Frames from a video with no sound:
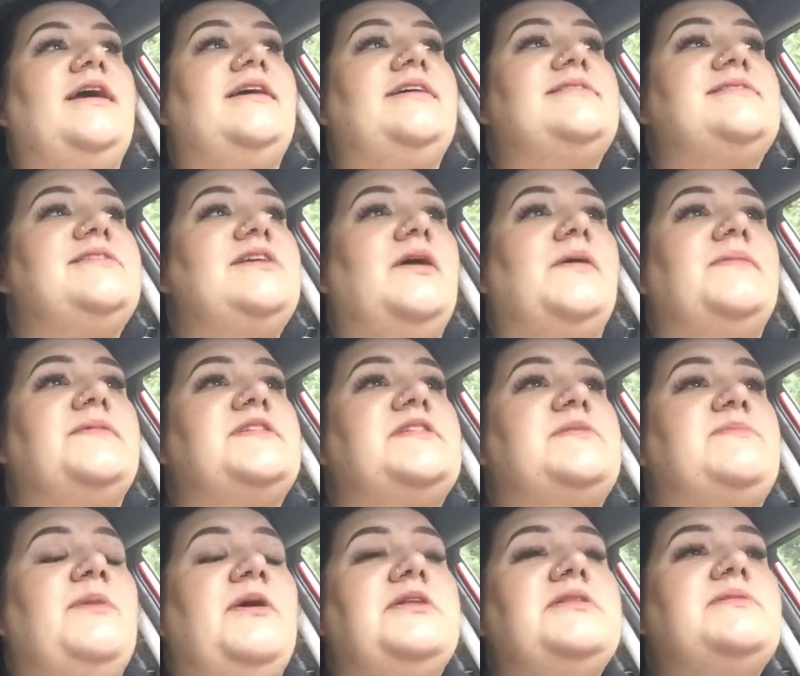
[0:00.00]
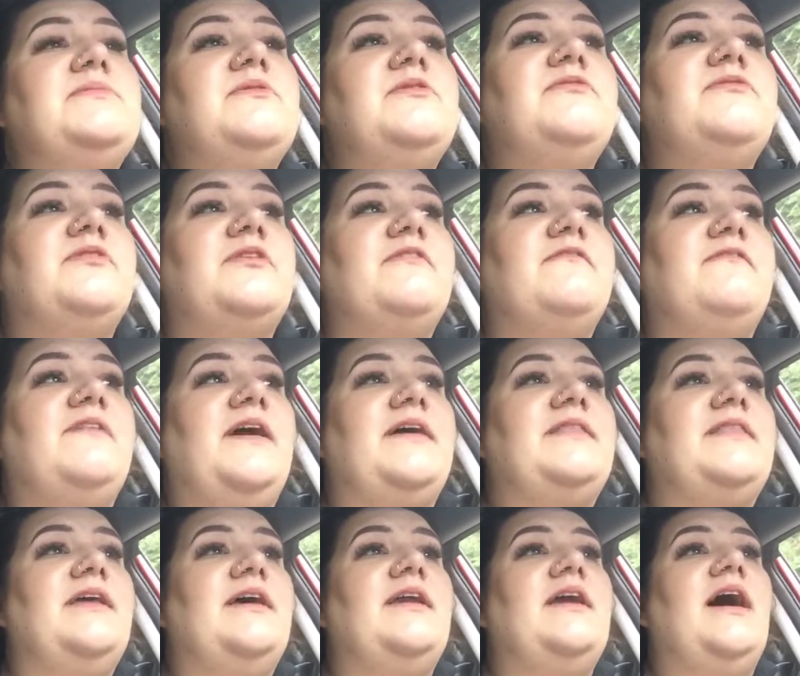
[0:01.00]
It's not responsible for the
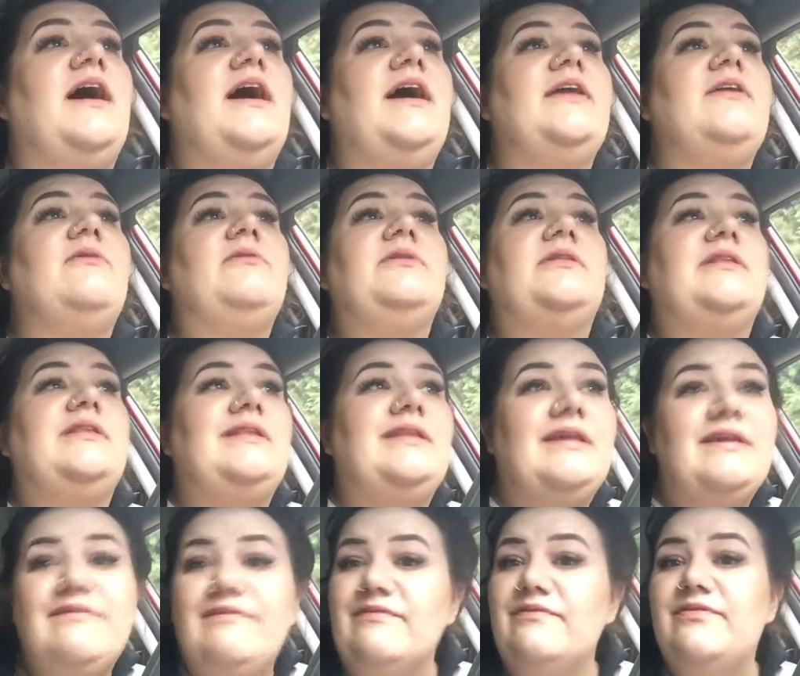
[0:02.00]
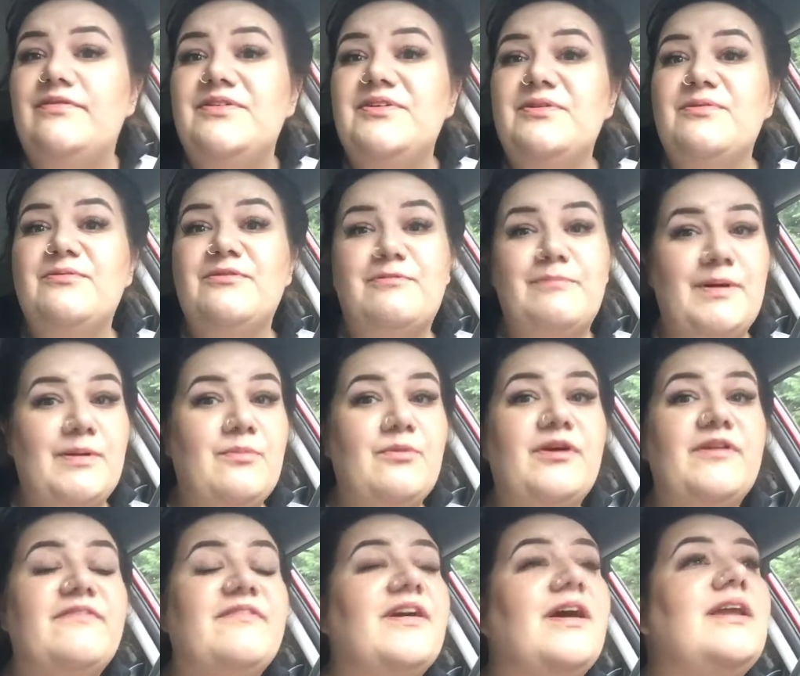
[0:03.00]
fact that I don't live with my
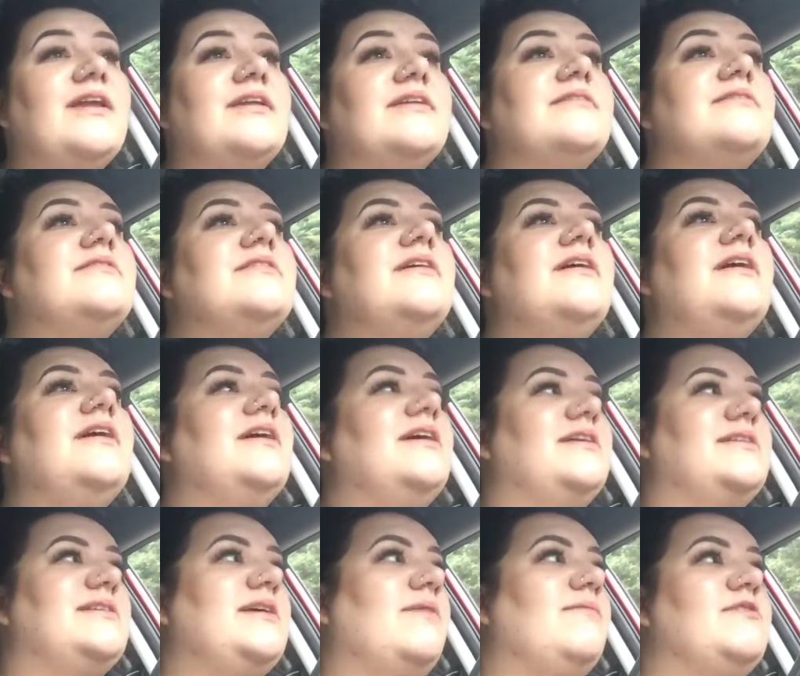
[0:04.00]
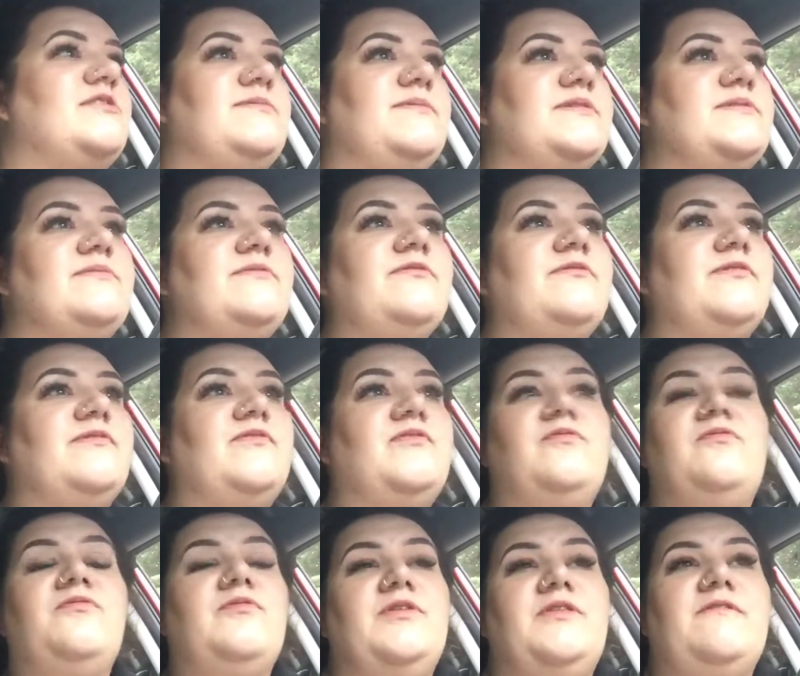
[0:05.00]
boyfriend. It's not responsible
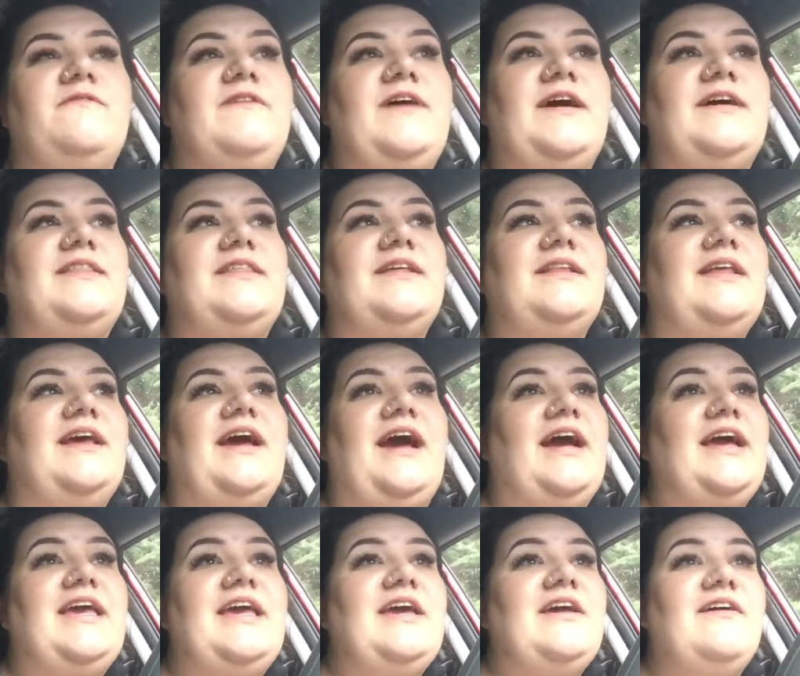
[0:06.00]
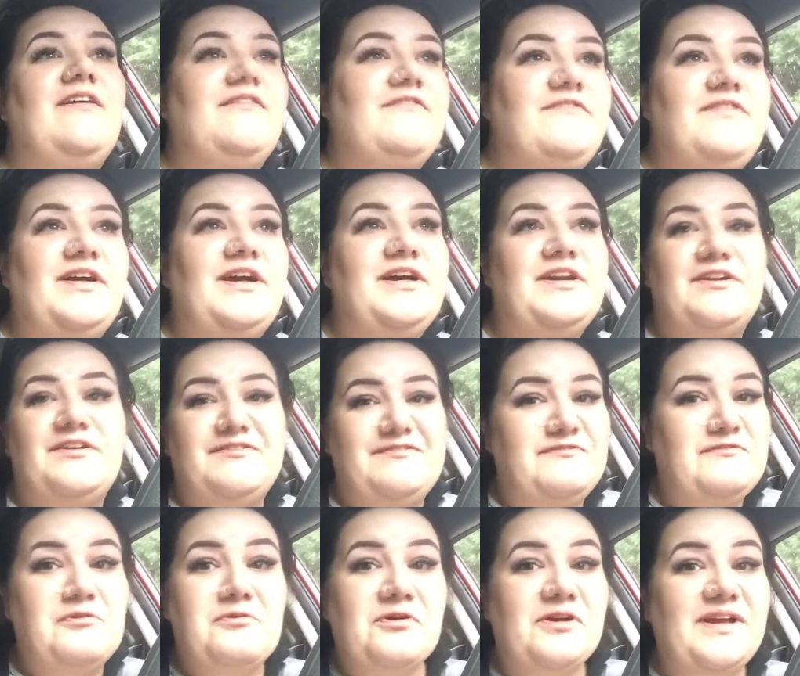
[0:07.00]
for the fact that, like, I can't fucking
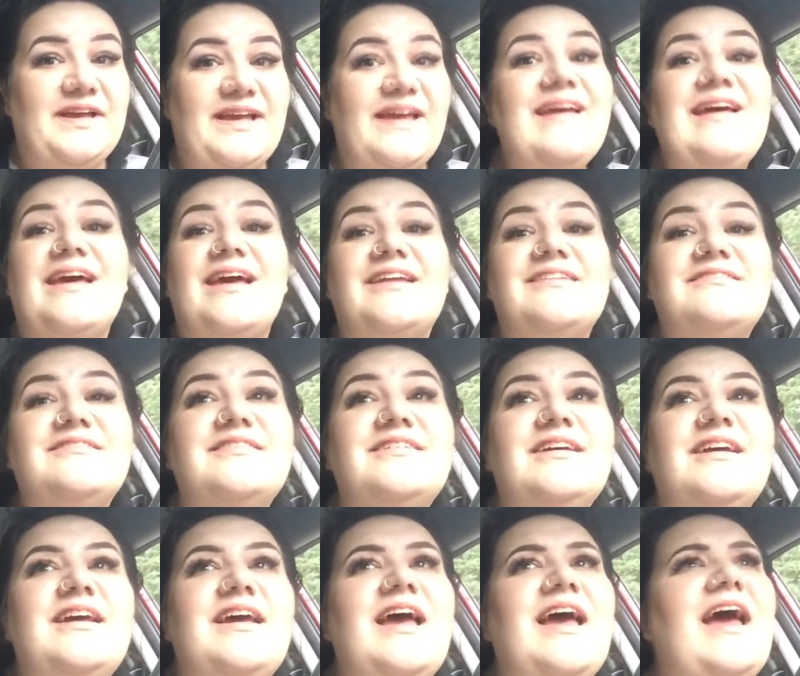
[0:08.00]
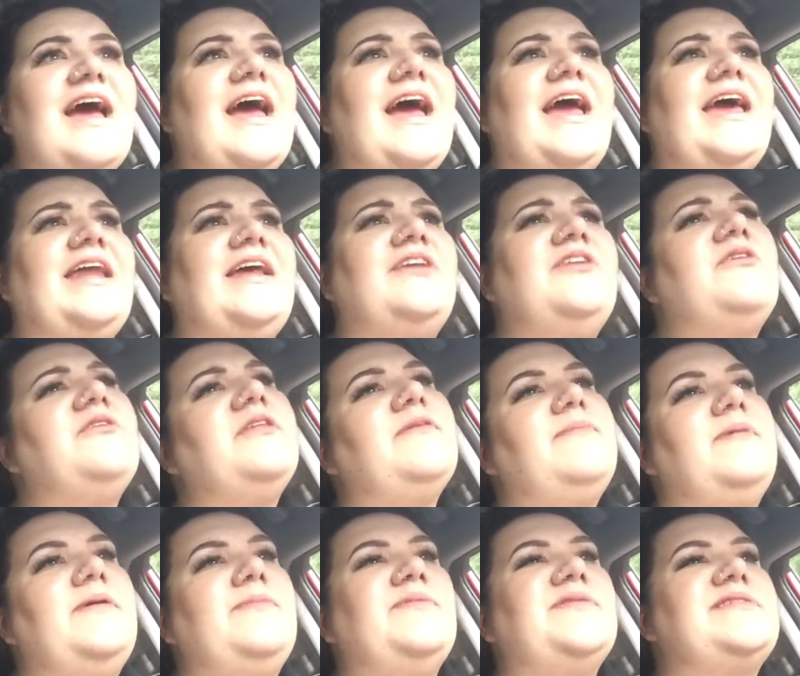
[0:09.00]
afford a kid. And I know that
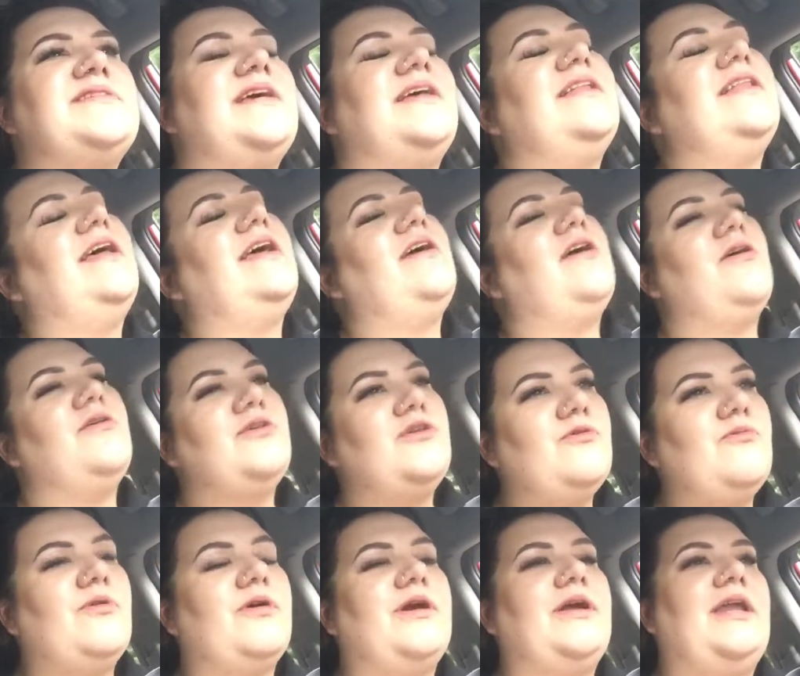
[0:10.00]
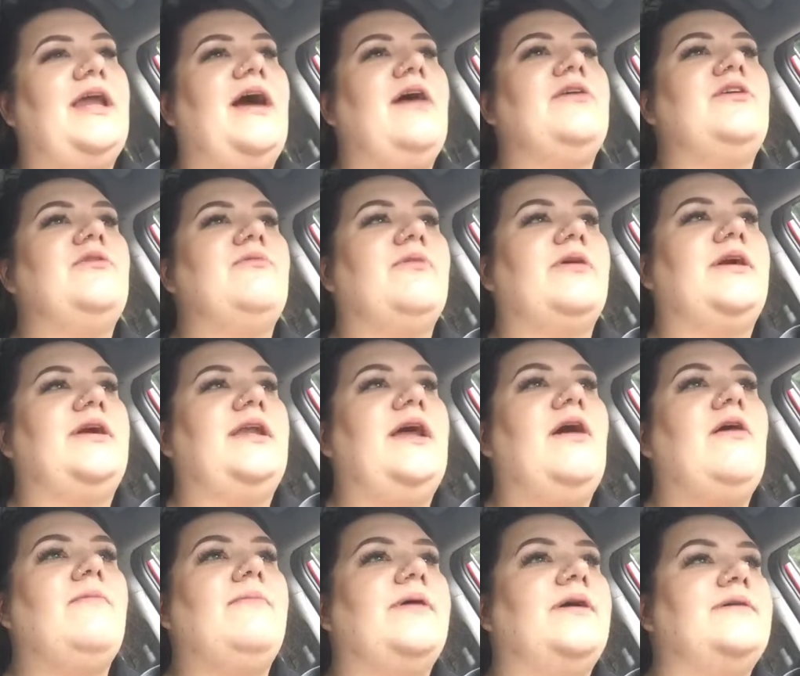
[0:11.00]
people say, like, oh, you work it
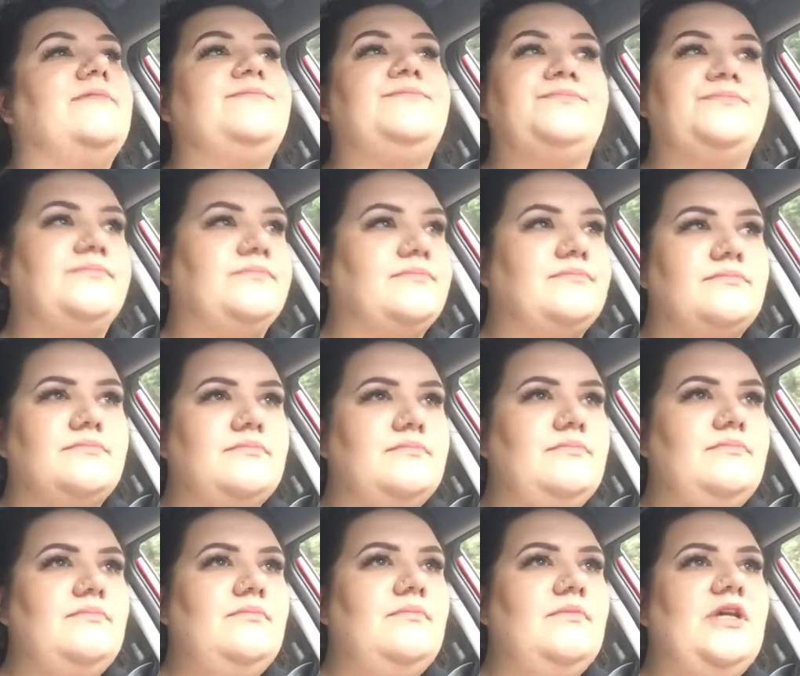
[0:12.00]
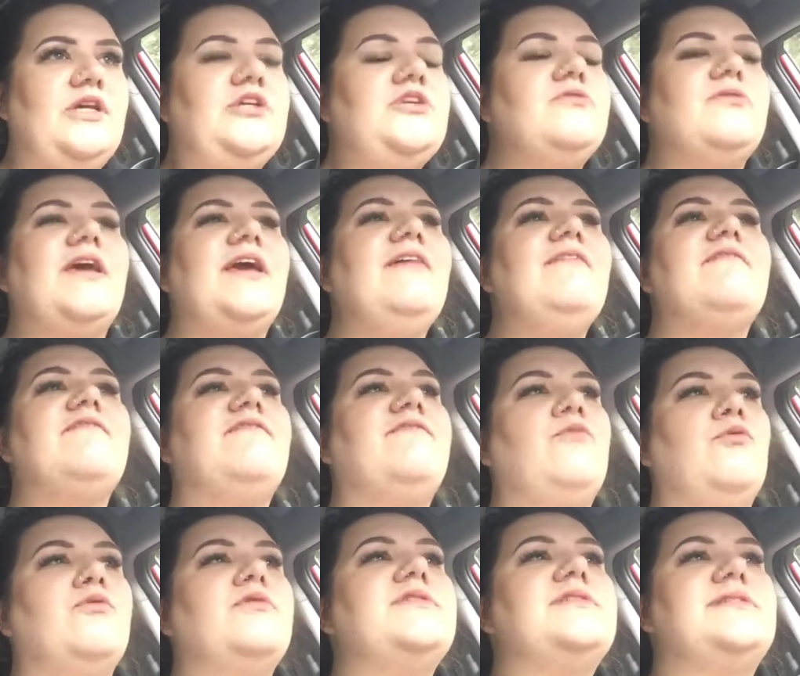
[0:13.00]
out, but you can't
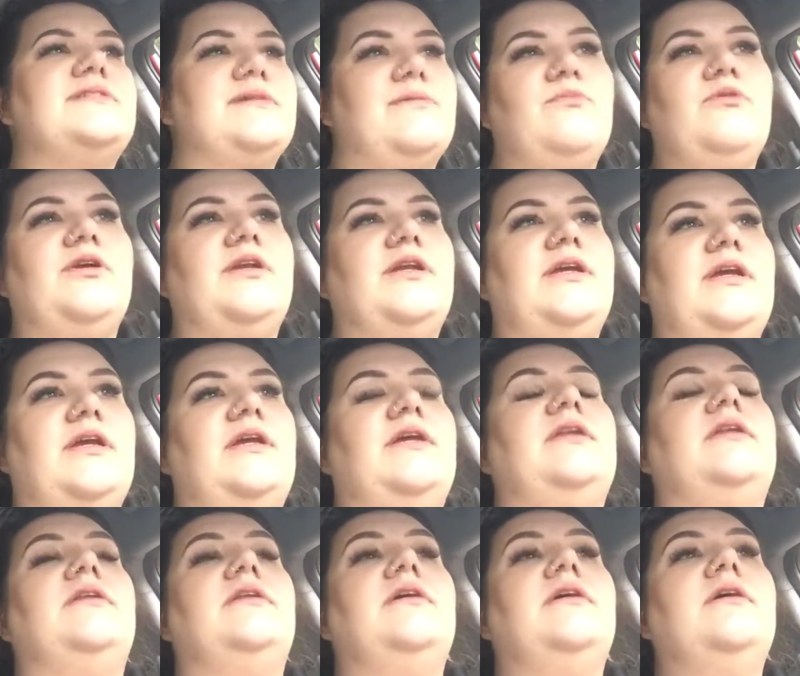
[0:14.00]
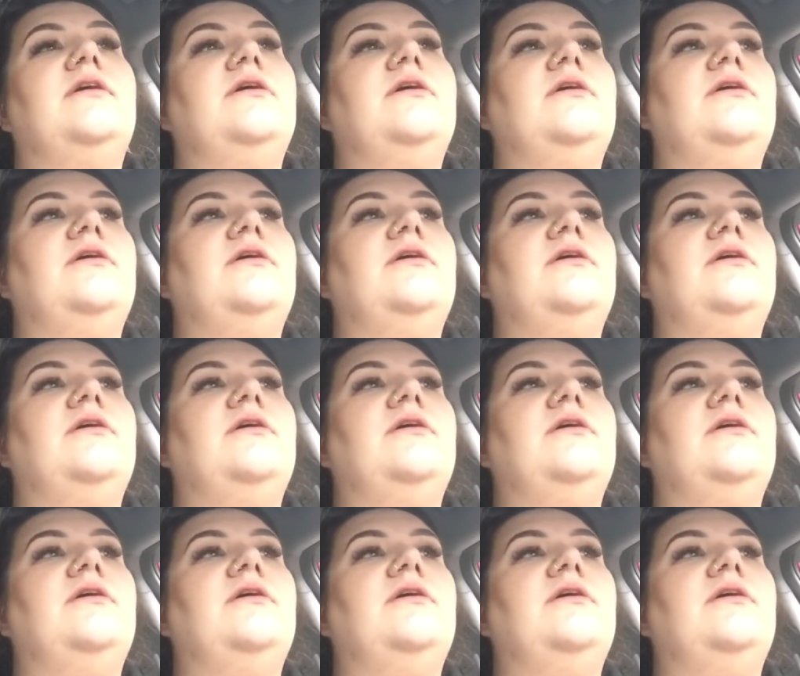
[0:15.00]
force someone in